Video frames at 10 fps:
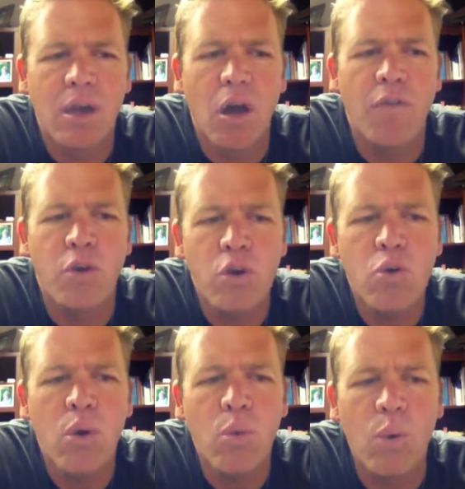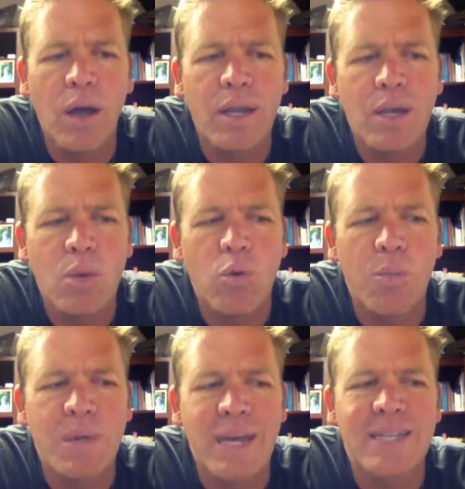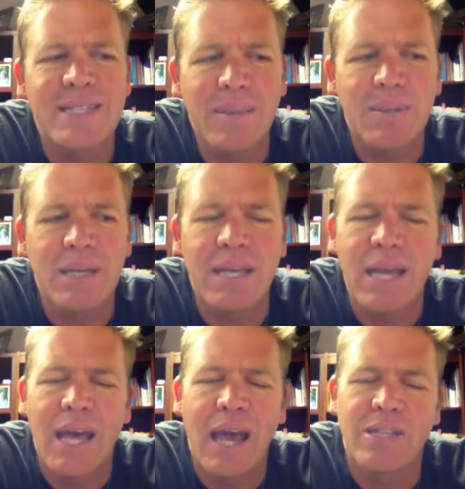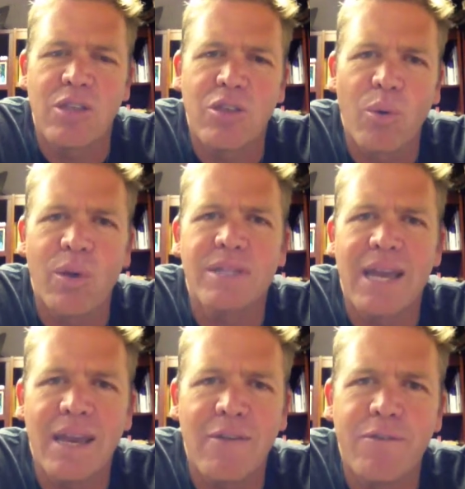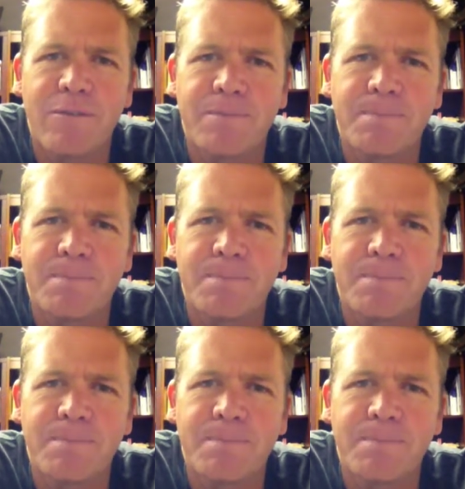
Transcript: of who or what will be accepted as authoritative.